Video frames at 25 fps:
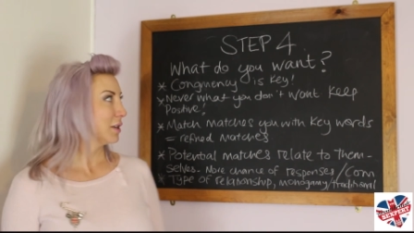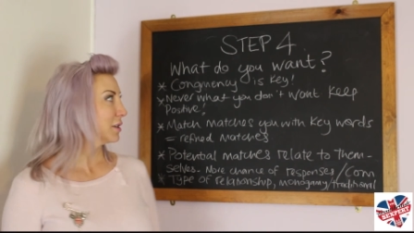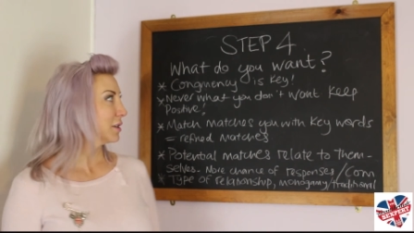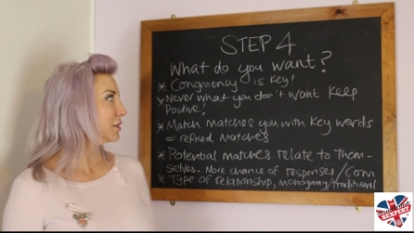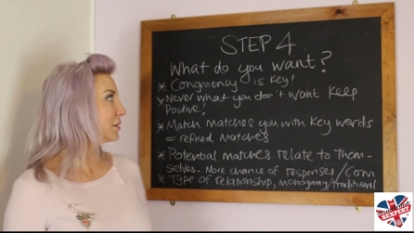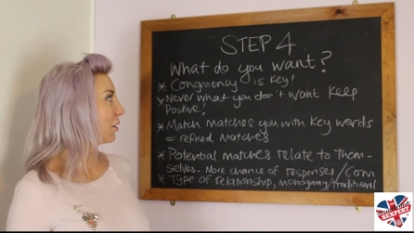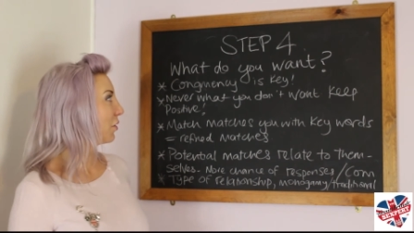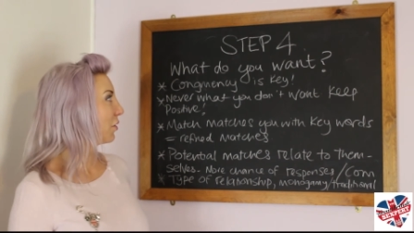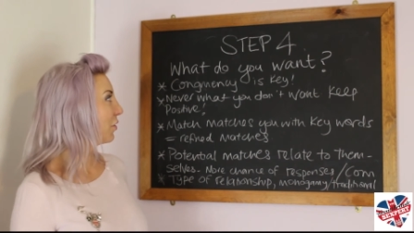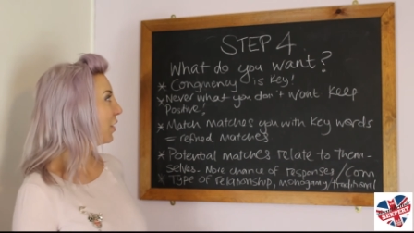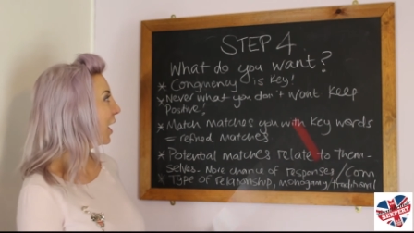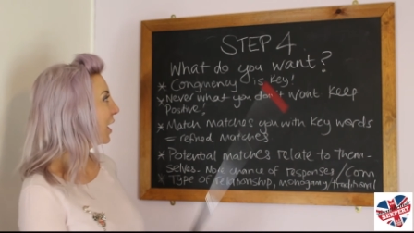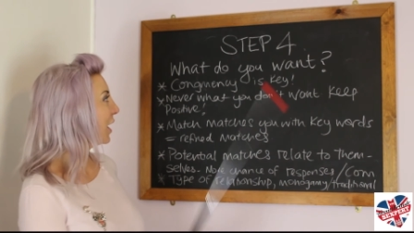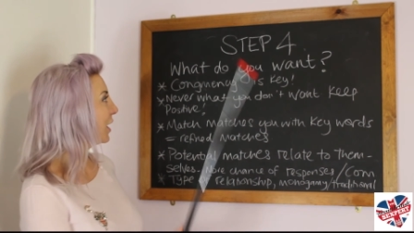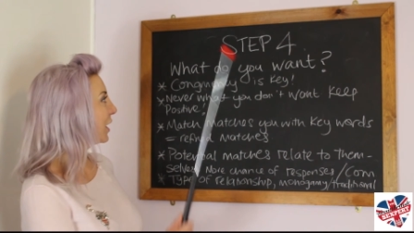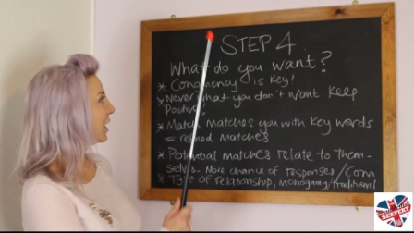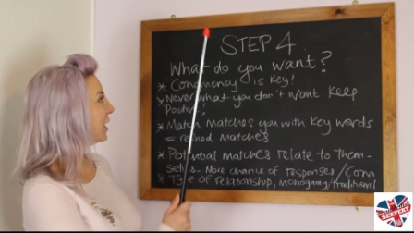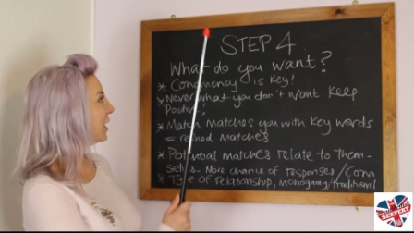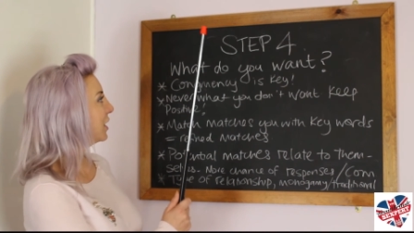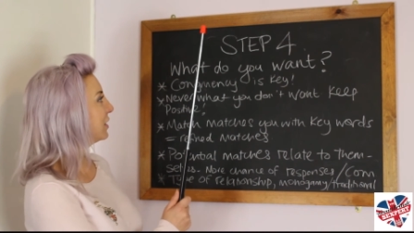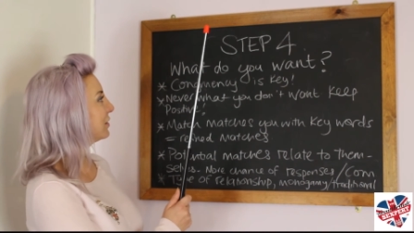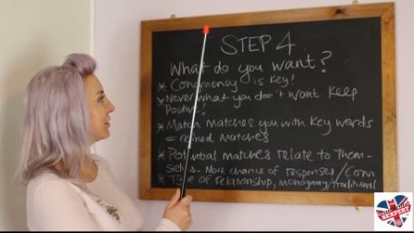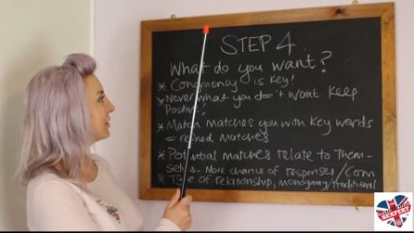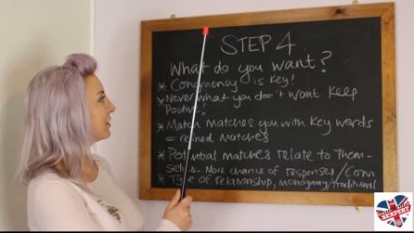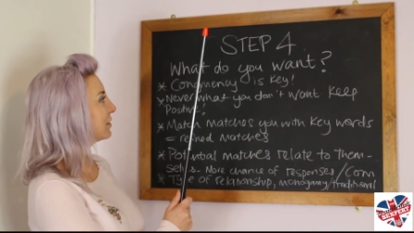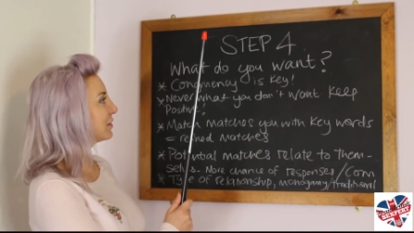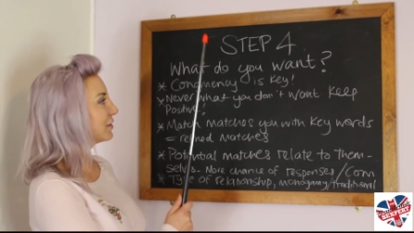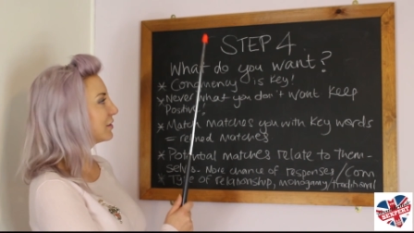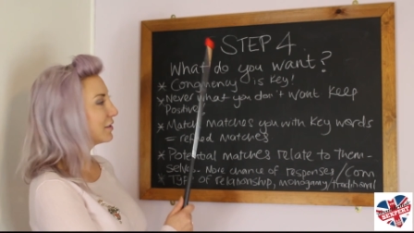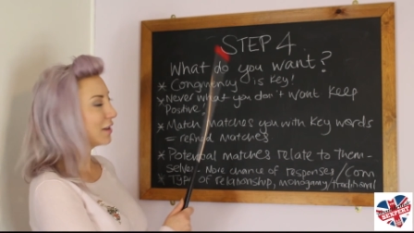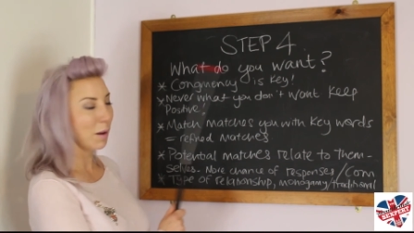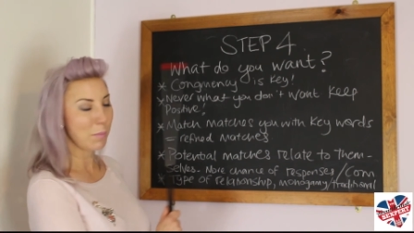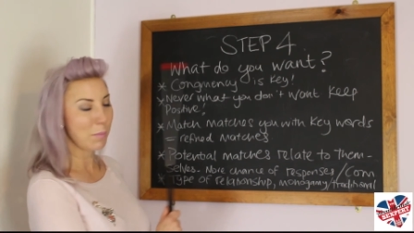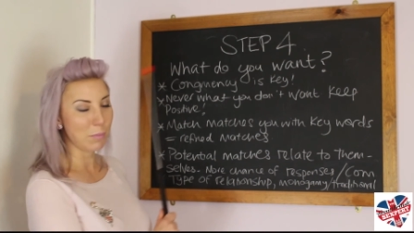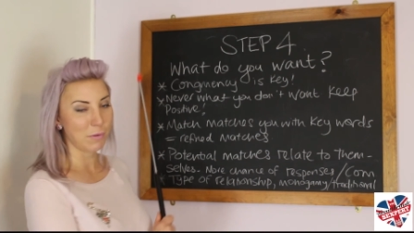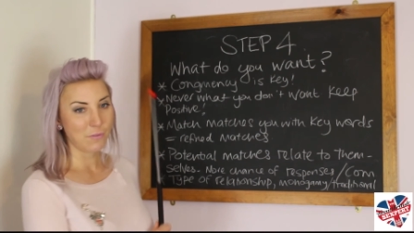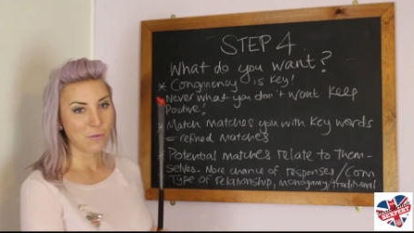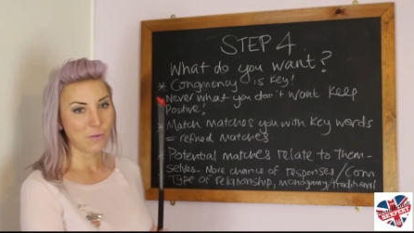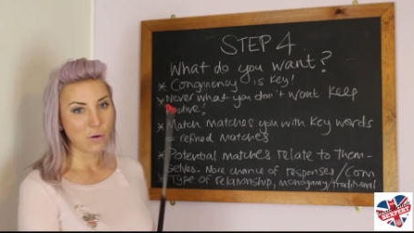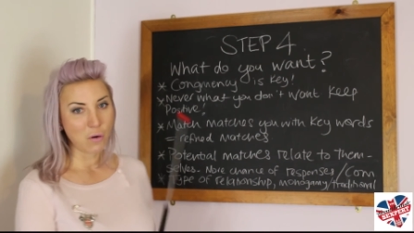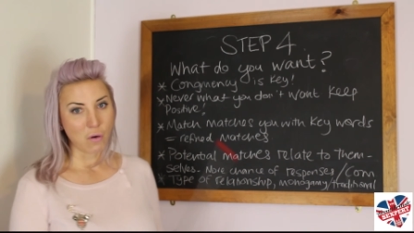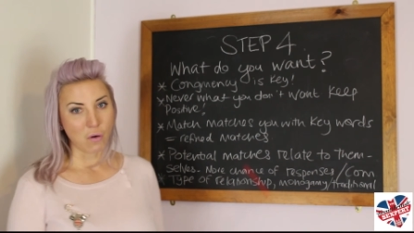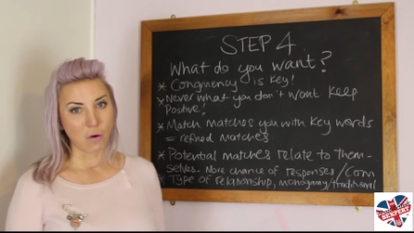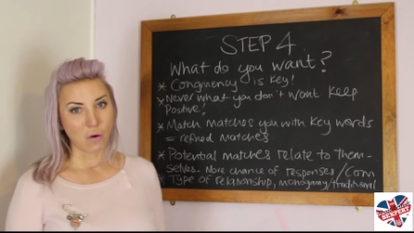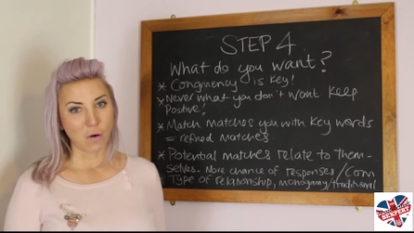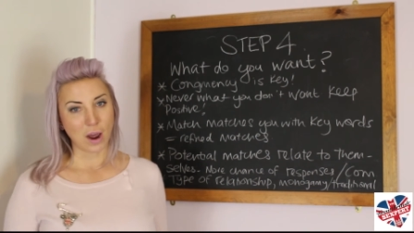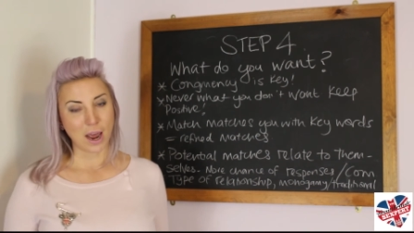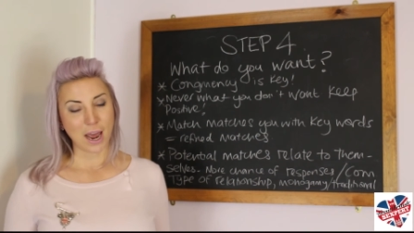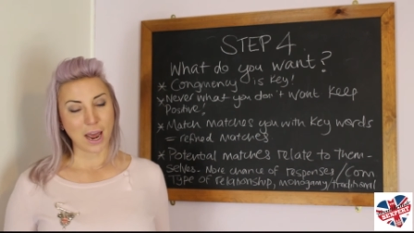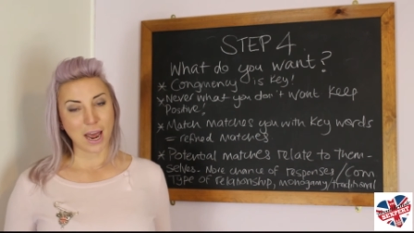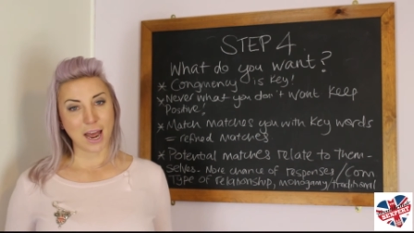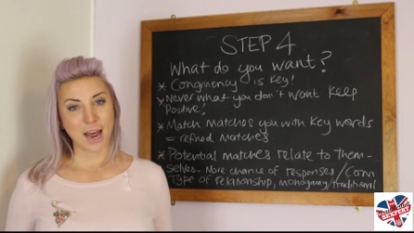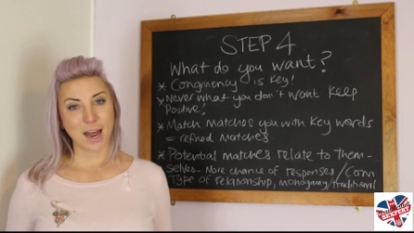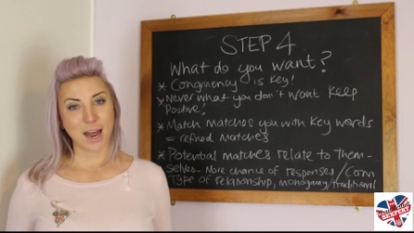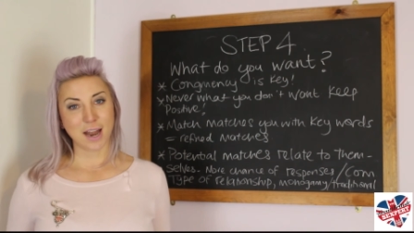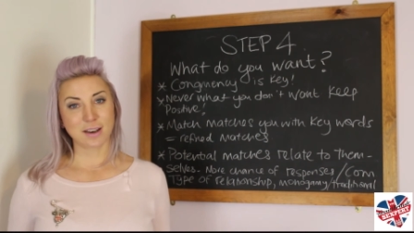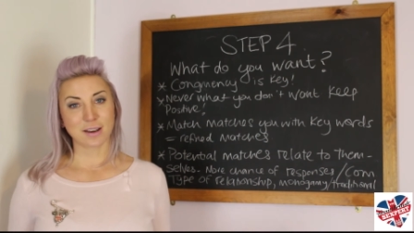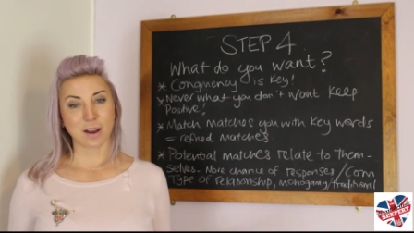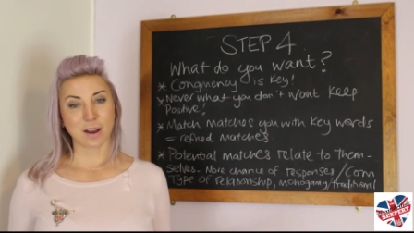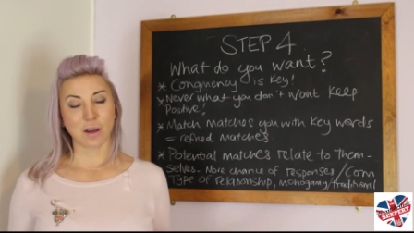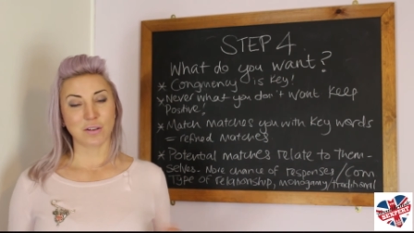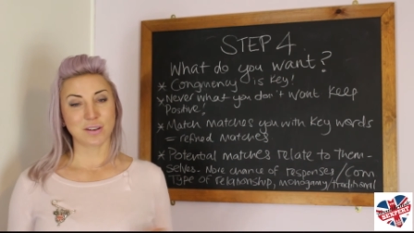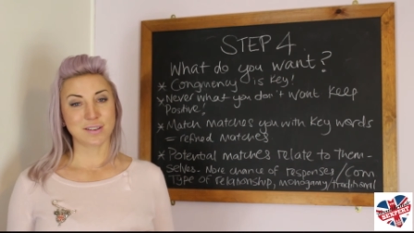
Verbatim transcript: So that is step four and